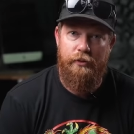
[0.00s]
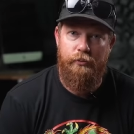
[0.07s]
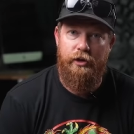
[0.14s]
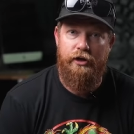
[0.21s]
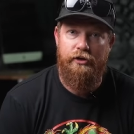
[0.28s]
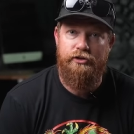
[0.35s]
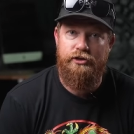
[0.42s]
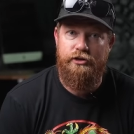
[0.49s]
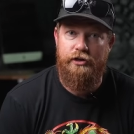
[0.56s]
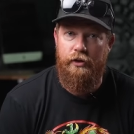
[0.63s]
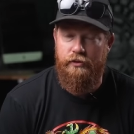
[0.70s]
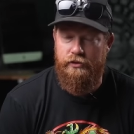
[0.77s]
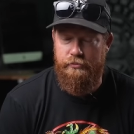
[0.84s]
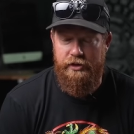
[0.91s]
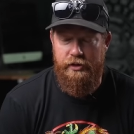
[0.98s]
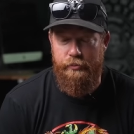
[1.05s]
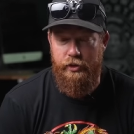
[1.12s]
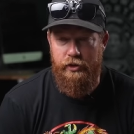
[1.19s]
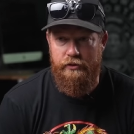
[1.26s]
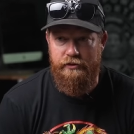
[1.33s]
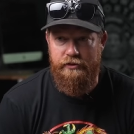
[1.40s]
and we are stoked to be a
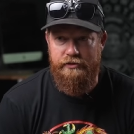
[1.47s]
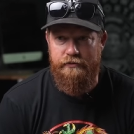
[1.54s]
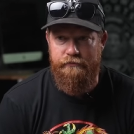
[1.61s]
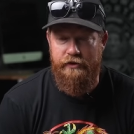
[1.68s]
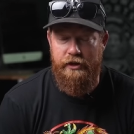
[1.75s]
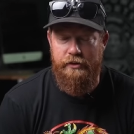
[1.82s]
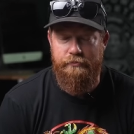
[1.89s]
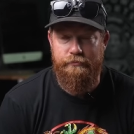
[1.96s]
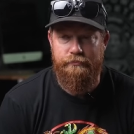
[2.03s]
part of this event.